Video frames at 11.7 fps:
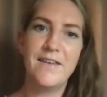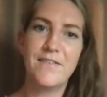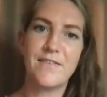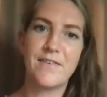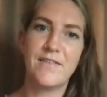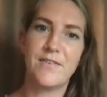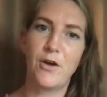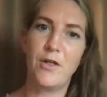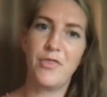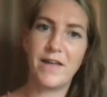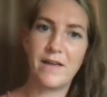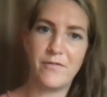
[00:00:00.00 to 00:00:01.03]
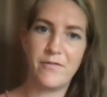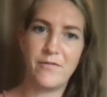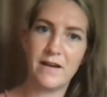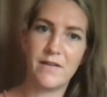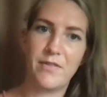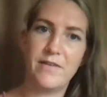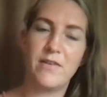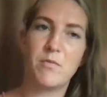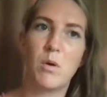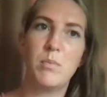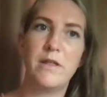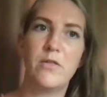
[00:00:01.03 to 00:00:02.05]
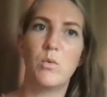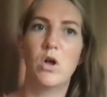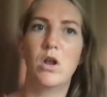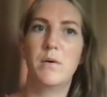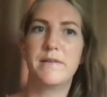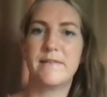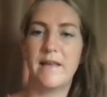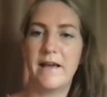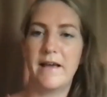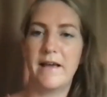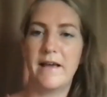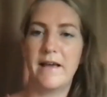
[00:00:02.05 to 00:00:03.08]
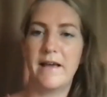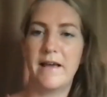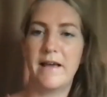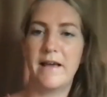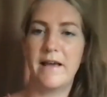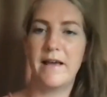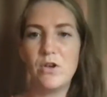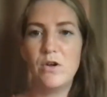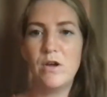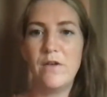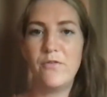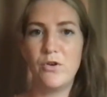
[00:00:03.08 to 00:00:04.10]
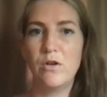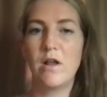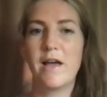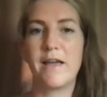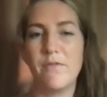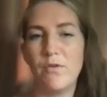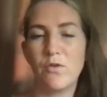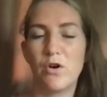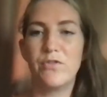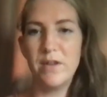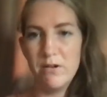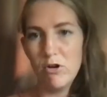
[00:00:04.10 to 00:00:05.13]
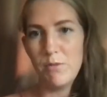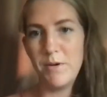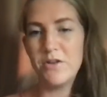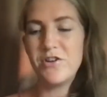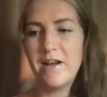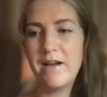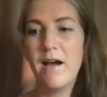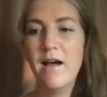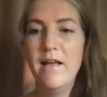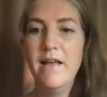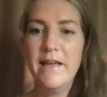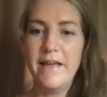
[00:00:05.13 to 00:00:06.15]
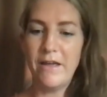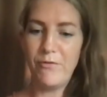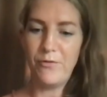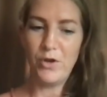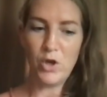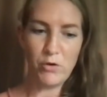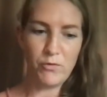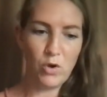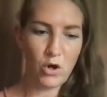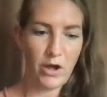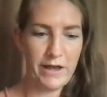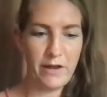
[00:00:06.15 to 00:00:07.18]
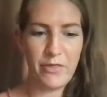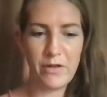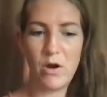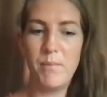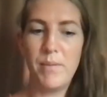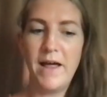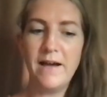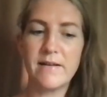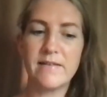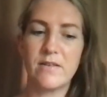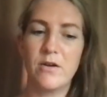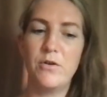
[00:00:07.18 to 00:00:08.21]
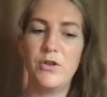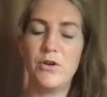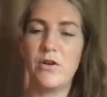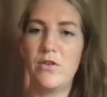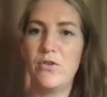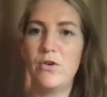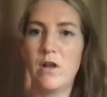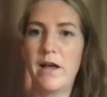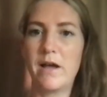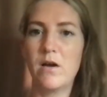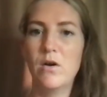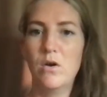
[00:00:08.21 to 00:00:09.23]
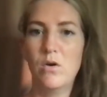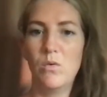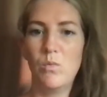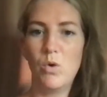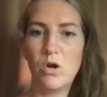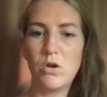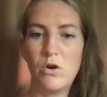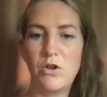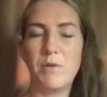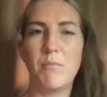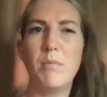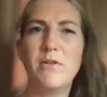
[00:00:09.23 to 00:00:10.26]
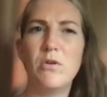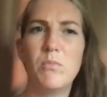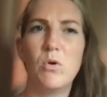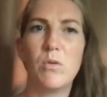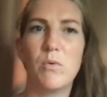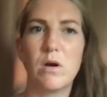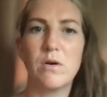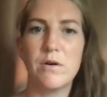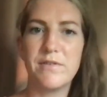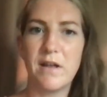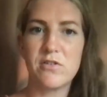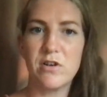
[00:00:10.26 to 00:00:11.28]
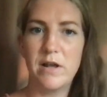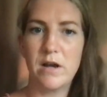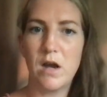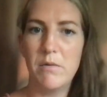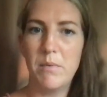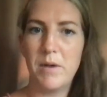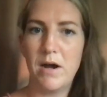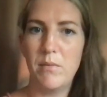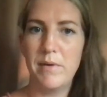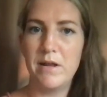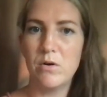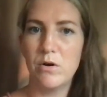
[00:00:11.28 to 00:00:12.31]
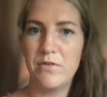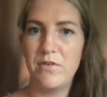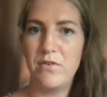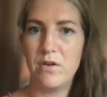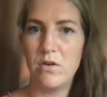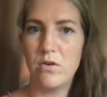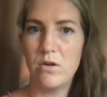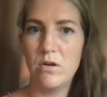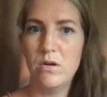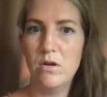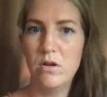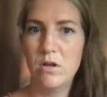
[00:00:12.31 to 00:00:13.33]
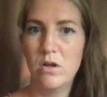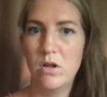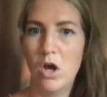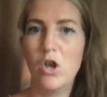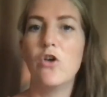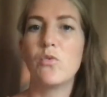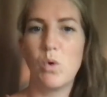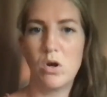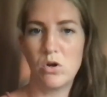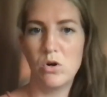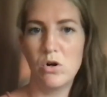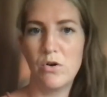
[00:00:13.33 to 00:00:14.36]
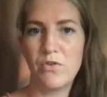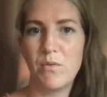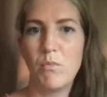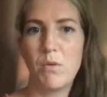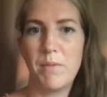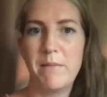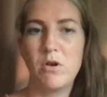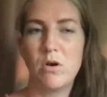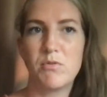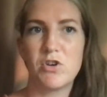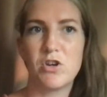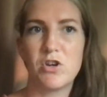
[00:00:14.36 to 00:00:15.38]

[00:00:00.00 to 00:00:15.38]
And so Thinkific, this is probably the one I would say is the best for you if you've got zero budget, if you've not got anything complex. So you can do like one course. You can probably do more than one course, actually. I can't remember how many courses you can do. I know it's one course and one payment option,